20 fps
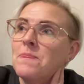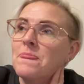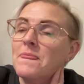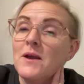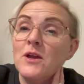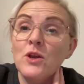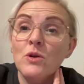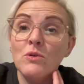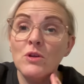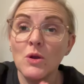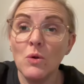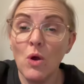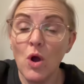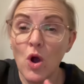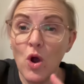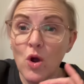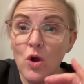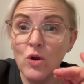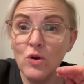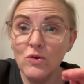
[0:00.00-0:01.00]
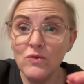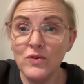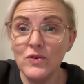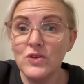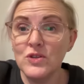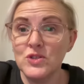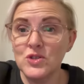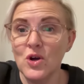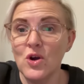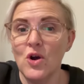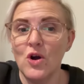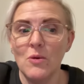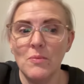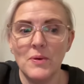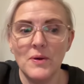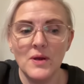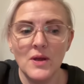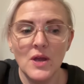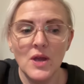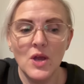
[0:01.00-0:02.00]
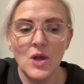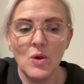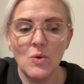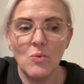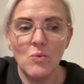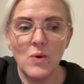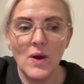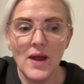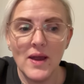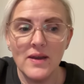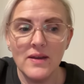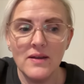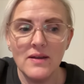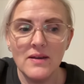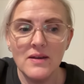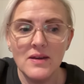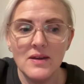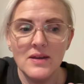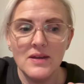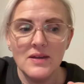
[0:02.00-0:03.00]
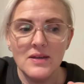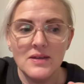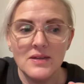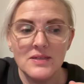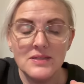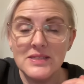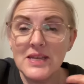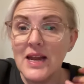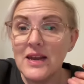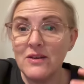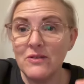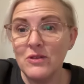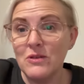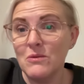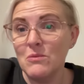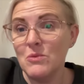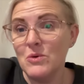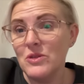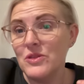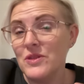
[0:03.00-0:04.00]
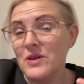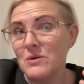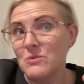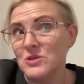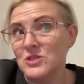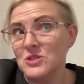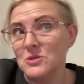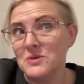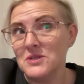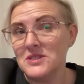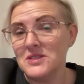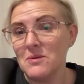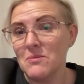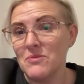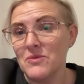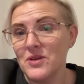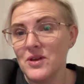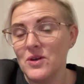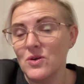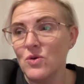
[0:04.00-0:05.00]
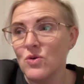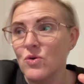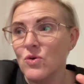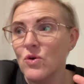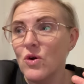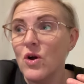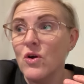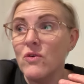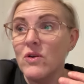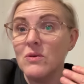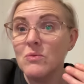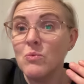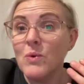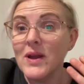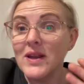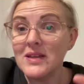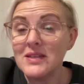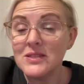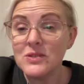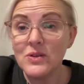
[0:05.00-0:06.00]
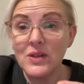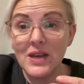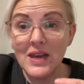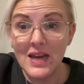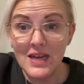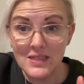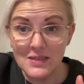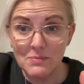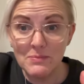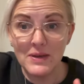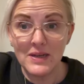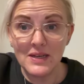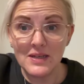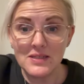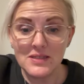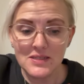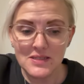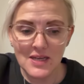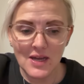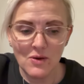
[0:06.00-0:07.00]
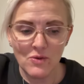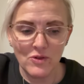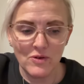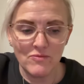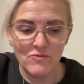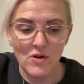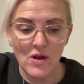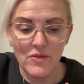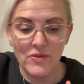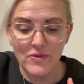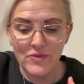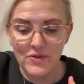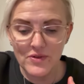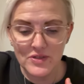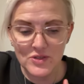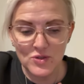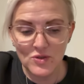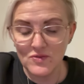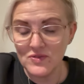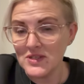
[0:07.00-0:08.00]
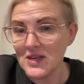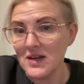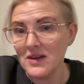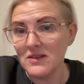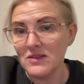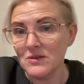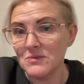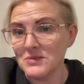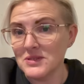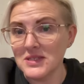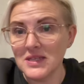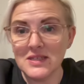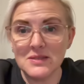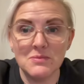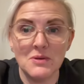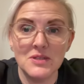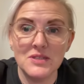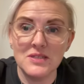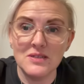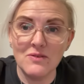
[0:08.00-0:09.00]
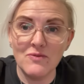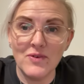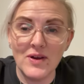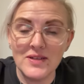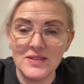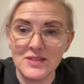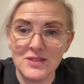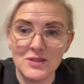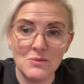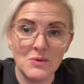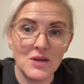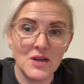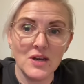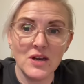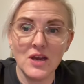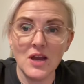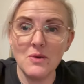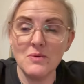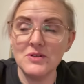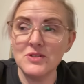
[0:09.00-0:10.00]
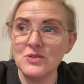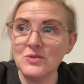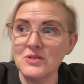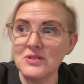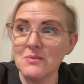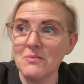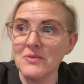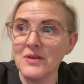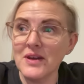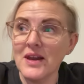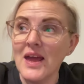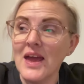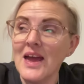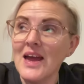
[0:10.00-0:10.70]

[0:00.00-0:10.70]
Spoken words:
I don't go over the top when telling them that we're doing something, or I'll wait until the last minute to tell them, rather than sort of telling them 6 months in advance that we're going to go and do something.